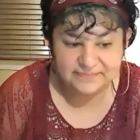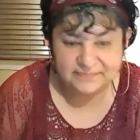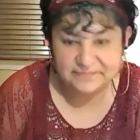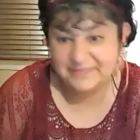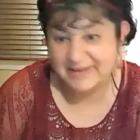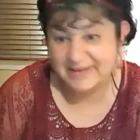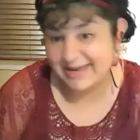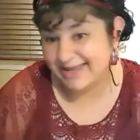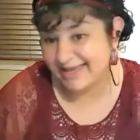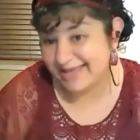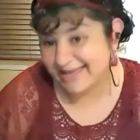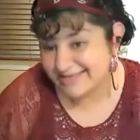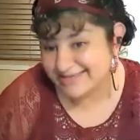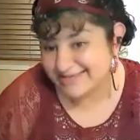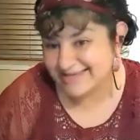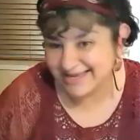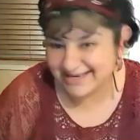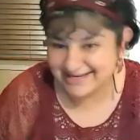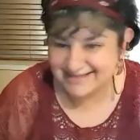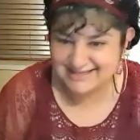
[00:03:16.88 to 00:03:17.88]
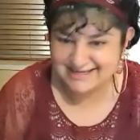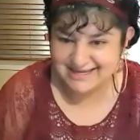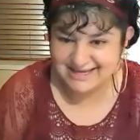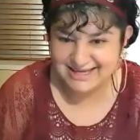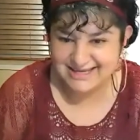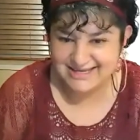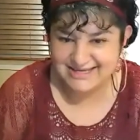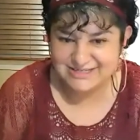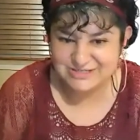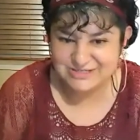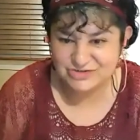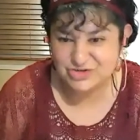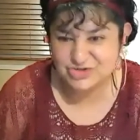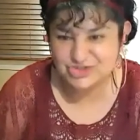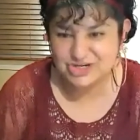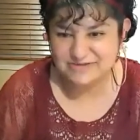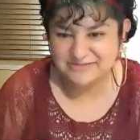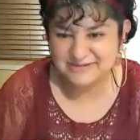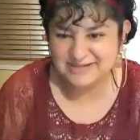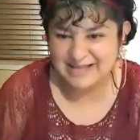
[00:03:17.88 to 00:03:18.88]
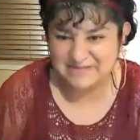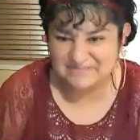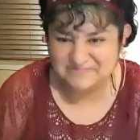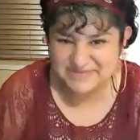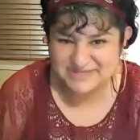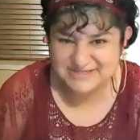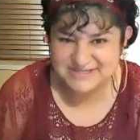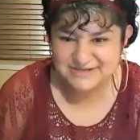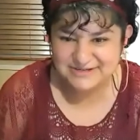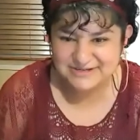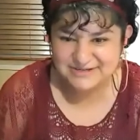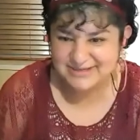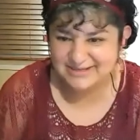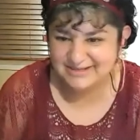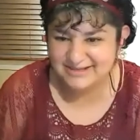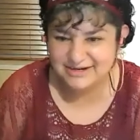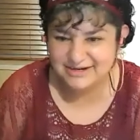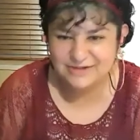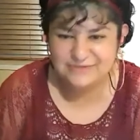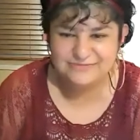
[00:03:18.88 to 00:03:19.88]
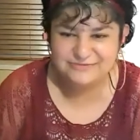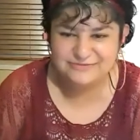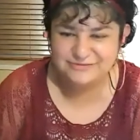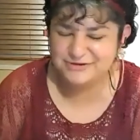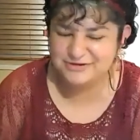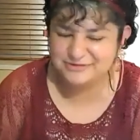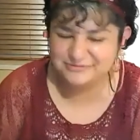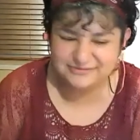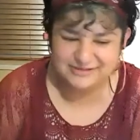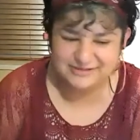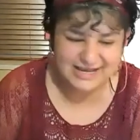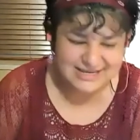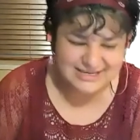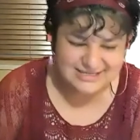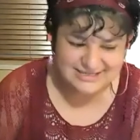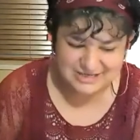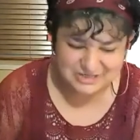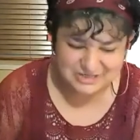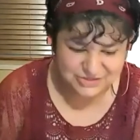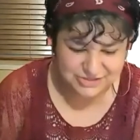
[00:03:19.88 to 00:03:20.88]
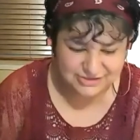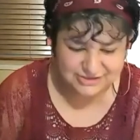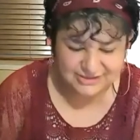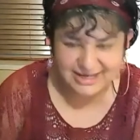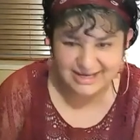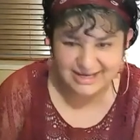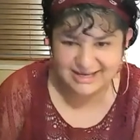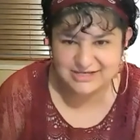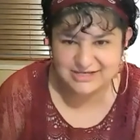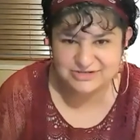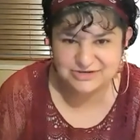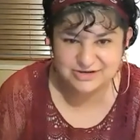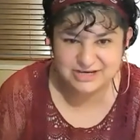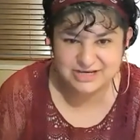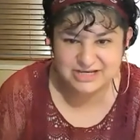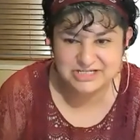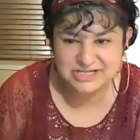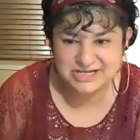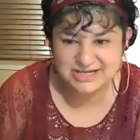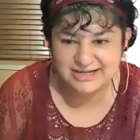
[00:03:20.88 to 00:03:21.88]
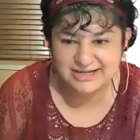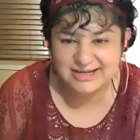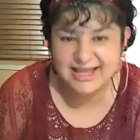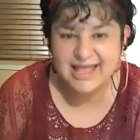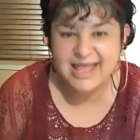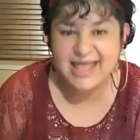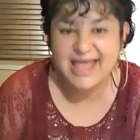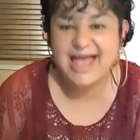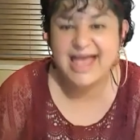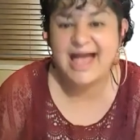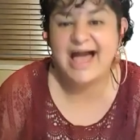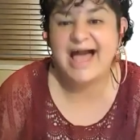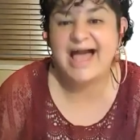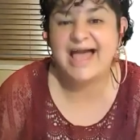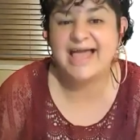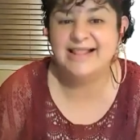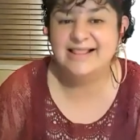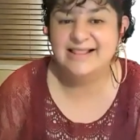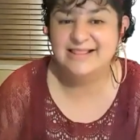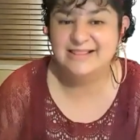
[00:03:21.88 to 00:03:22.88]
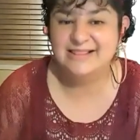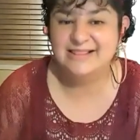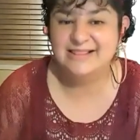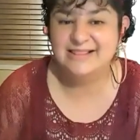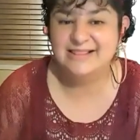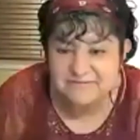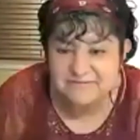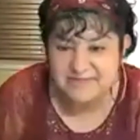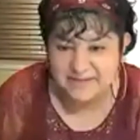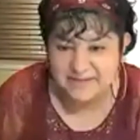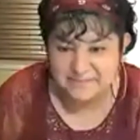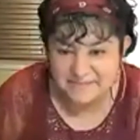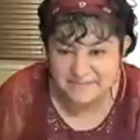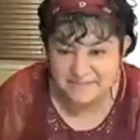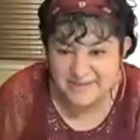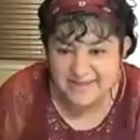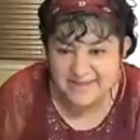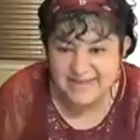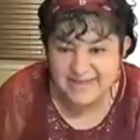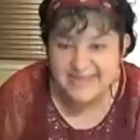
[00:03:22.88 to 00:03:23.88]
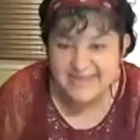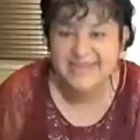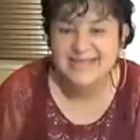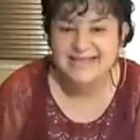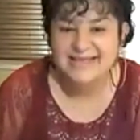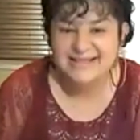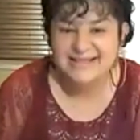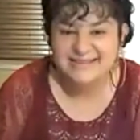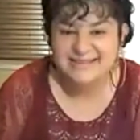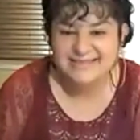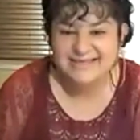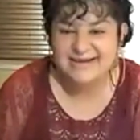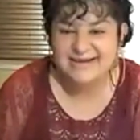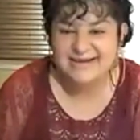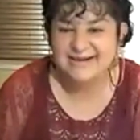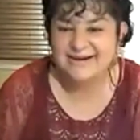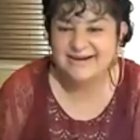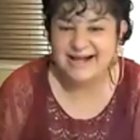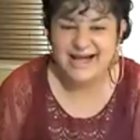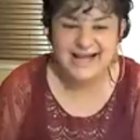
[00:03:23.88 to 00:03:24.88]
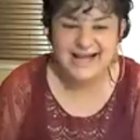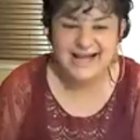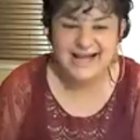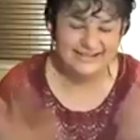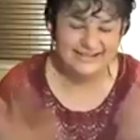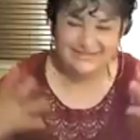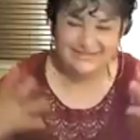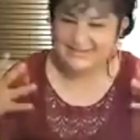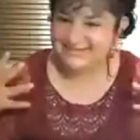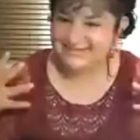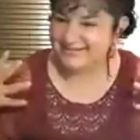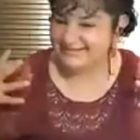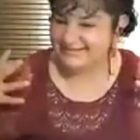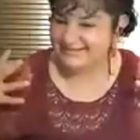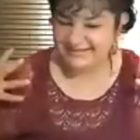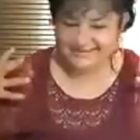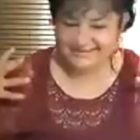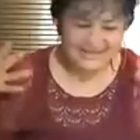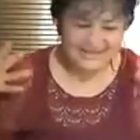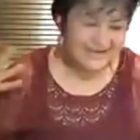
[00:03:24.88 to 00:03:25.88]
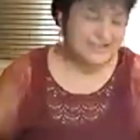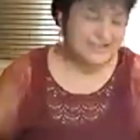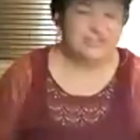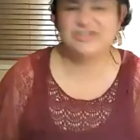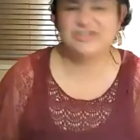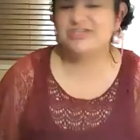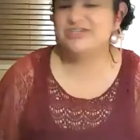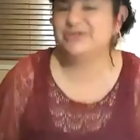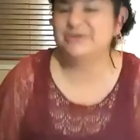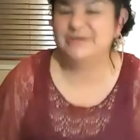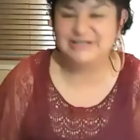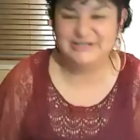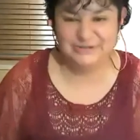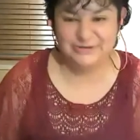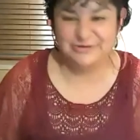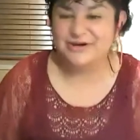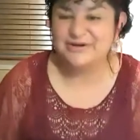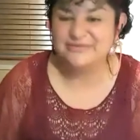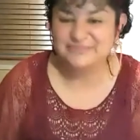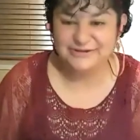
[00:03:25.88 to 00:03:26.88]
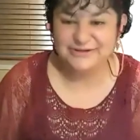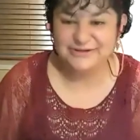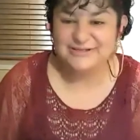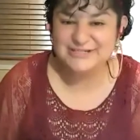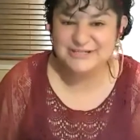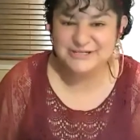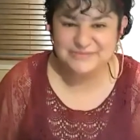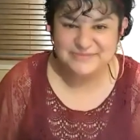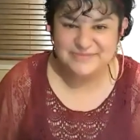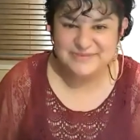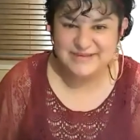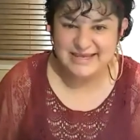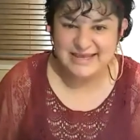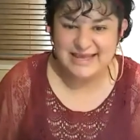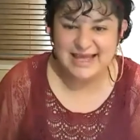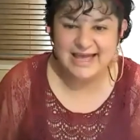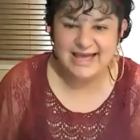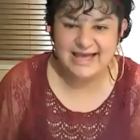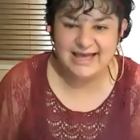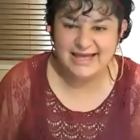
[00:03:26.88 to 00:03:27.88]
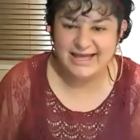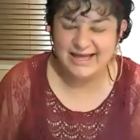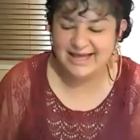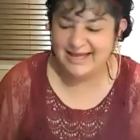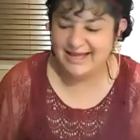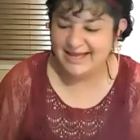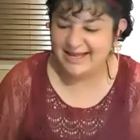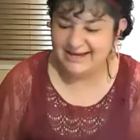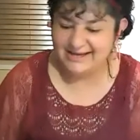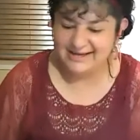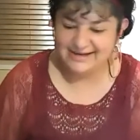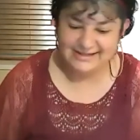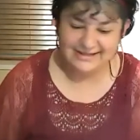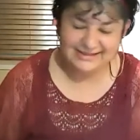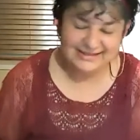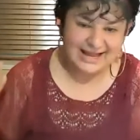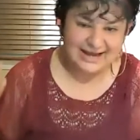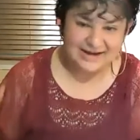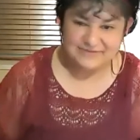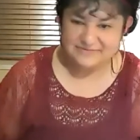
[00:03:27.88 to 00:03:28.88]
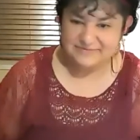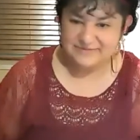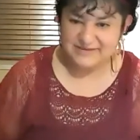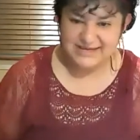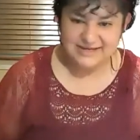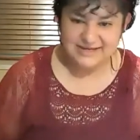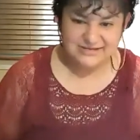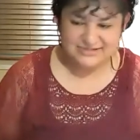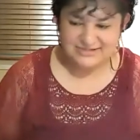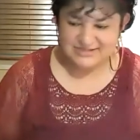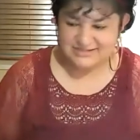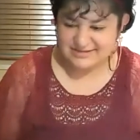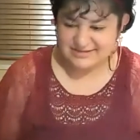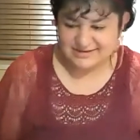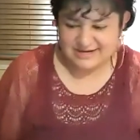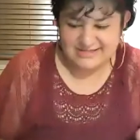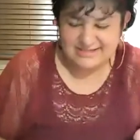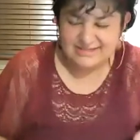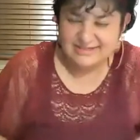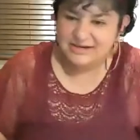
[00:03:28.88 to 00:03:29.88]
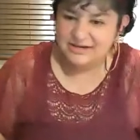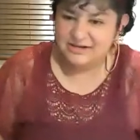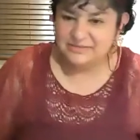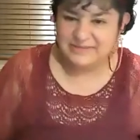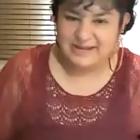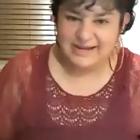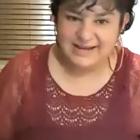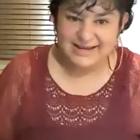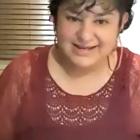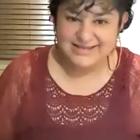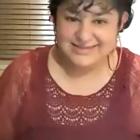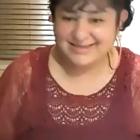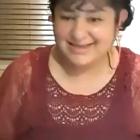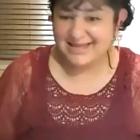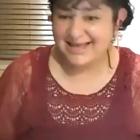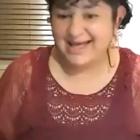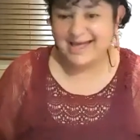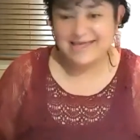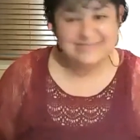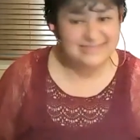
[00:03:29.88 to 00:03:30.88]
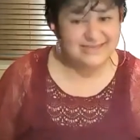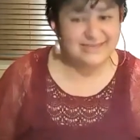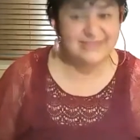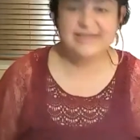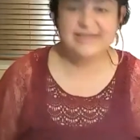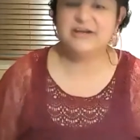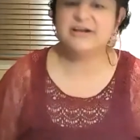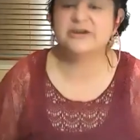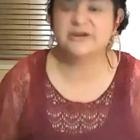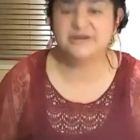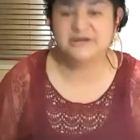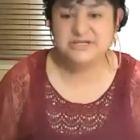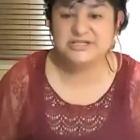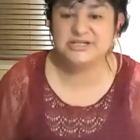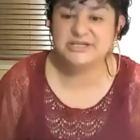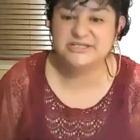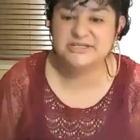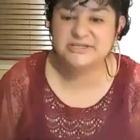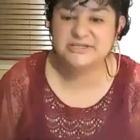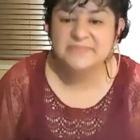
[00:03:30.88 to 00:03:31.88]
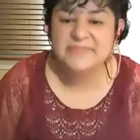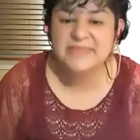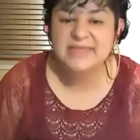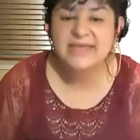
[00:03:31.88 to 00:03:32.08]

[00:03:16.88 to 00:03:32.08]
My insect is Drosophila. So the little fruit flies that you don't like in your kitchen, I love them. They're just so adorable to me. And larvae, just crazy little maggots, I think they're gorgeous.